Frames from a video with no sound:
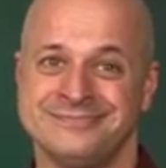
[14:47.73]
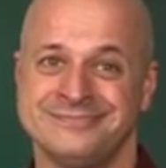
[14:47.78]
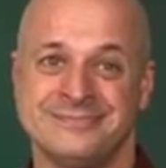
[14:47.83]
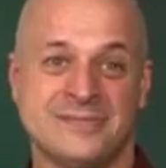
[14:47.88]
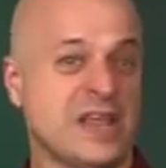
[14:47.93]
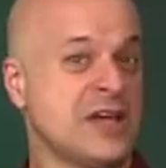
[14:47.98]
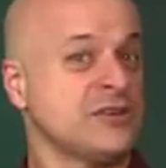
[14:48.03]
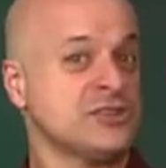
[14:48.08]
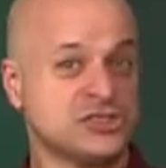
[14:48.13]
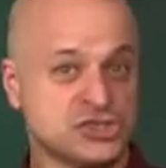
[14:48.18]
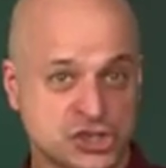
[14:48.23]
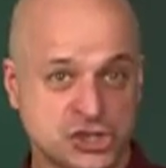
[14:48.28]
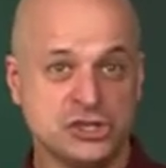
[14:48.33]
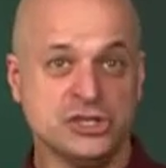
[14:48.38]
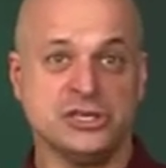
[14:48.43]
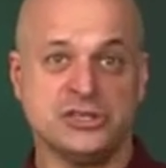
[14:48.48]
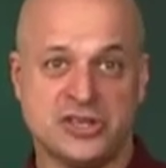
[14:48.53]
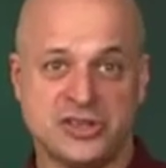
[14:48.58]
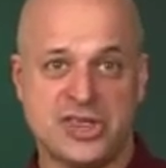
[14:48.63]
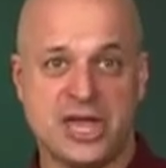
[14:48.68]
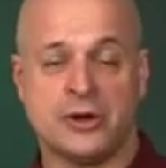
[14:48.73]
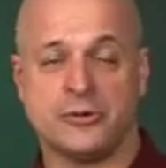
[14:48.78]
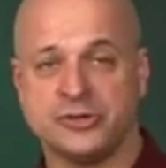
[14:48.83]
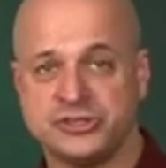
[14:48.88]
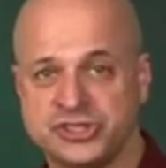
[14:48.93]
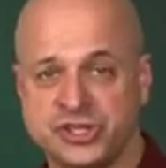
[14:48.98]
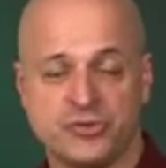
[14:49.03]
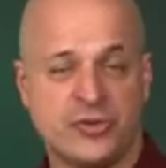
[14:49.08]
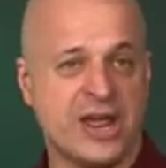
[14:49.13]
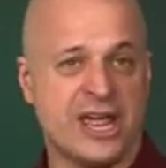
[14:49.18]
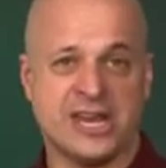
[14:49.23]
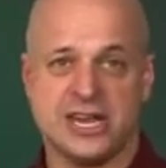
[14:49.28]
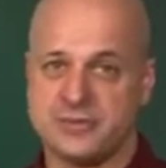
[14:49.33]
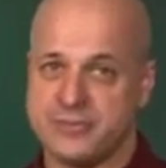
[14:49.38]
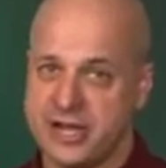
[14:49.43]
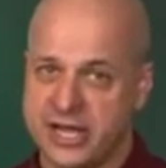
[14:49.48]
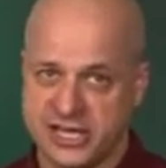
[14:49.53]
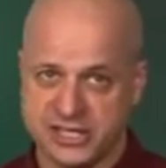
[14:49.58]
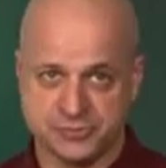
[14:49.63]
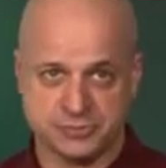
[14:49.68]
Now, it's good that that was the
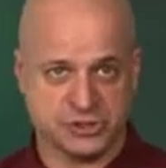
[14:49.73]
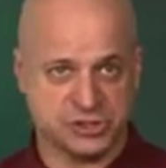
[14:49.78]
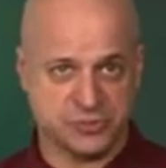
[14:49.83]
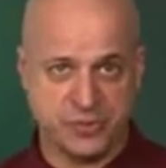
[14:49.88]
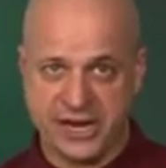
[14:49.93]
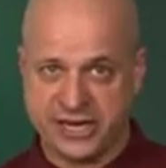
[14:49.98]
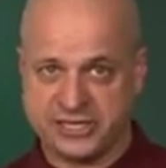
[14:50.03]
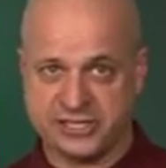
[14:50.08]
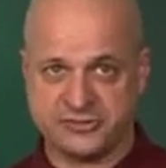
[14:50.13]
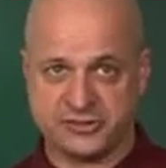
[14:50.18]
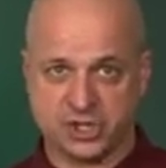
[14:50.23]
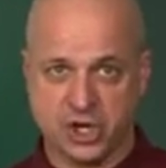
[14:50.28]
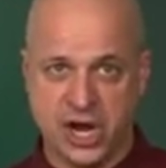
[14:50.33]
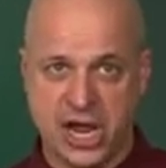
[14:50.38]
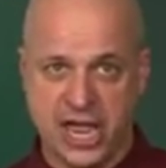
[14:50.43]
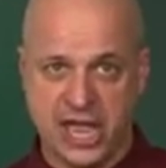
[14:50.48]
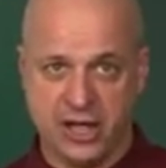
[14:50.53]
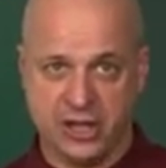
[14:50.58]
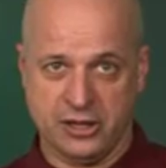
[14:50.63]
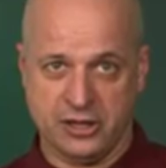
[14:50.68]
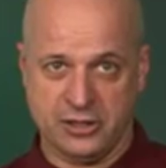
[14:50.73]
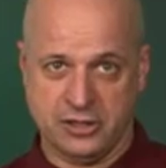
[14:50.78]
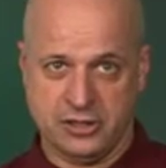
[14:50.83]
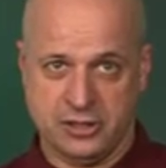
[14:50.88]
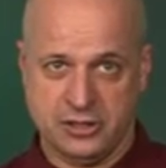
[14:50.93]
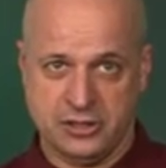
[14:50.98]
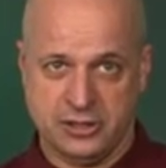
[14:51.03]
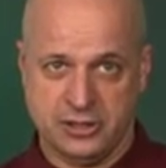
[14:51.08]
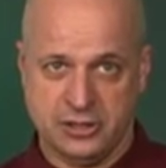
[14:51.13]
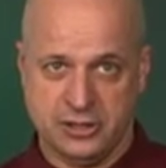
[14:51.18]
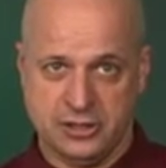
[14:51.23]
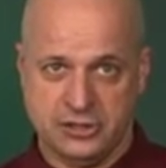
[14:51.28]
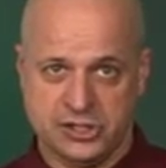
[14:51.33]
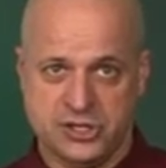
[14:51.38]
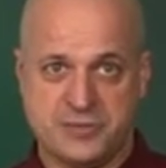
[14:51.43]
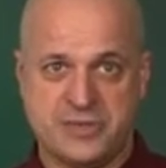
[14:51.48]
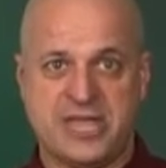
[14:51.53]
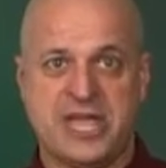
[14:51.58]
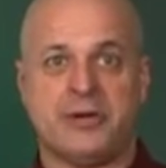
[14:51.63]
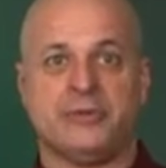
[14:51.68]
randomized prospective trial to
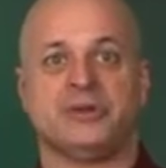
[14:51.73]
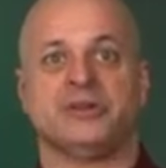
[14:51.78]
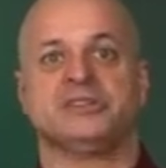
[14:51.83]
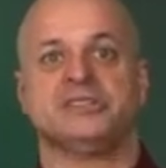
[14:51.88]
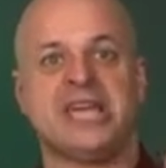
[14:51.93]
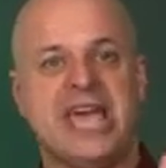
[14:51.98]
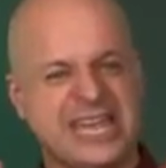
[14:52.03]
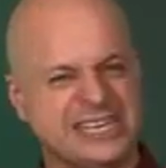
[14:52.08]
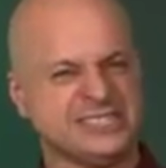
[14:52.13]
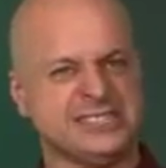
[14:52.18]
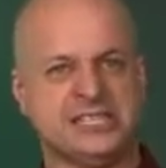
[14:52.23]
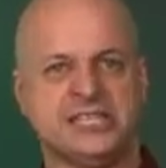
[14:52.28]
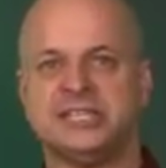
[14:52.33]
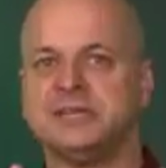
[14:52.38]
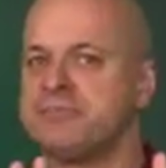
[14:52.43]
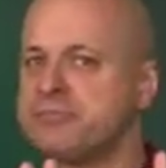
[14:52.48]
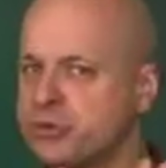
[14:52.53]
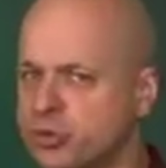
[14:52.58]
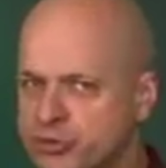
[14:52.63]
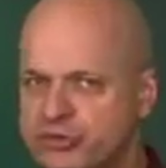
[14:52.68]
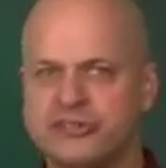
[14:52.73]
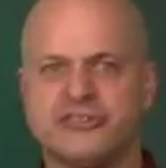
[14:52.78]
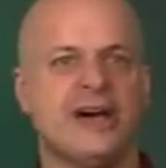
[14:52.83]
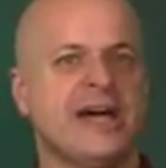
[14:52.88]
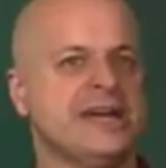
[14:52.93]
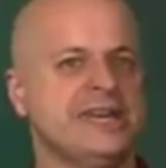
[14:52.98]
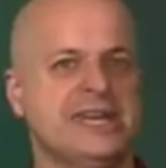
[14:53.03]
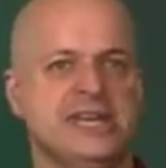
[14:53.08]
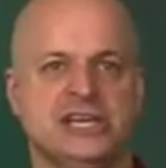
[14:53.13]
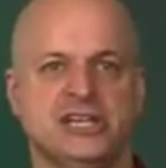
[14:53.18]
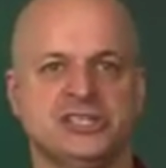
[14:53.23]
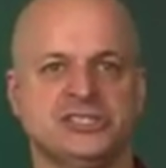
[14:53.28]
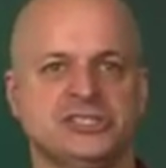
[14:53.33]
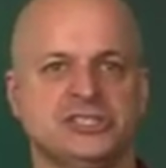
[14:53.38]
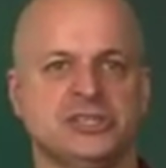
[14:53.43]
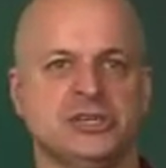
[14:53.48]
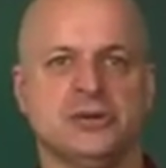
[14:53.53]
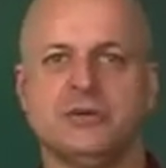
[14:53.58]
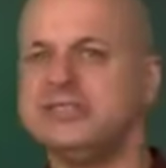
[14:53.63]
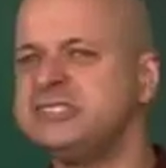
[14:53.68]
be able to test it, proof of ideas.
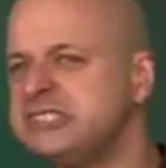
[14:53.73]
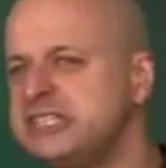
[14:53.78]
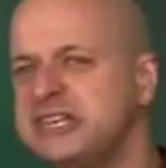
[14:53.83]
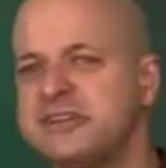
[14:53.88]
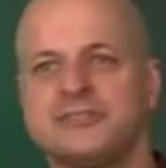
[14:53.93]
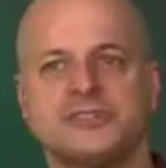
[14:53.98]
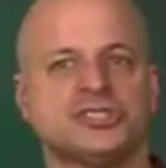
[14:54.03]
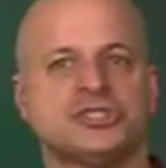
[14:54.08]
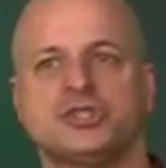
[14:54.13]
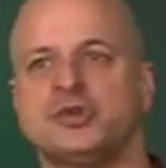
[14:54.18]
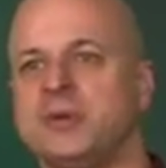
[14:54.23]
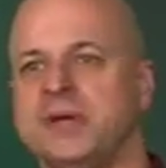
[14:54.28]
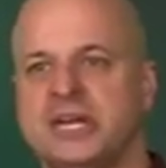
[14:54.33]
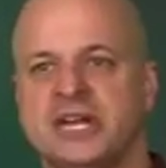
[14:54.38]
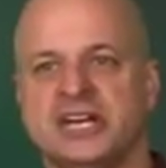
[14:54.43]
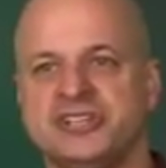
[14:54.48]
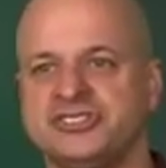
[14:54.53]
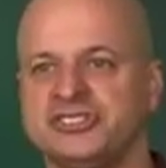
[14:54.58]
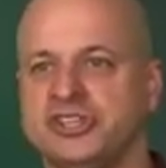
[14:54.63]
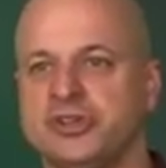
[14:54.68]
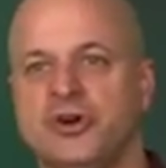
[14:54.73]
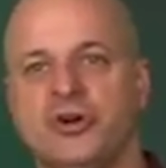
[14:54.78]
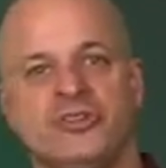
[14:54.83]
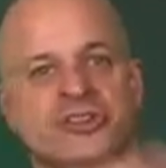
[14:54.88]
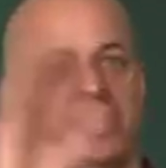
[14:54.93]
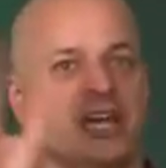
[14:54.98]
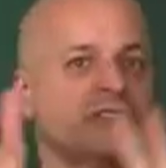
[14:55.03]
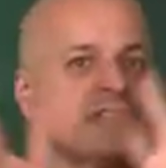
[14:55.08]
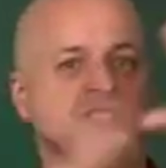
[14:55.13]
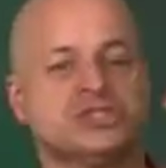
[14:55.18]
What's the difference between us and all the other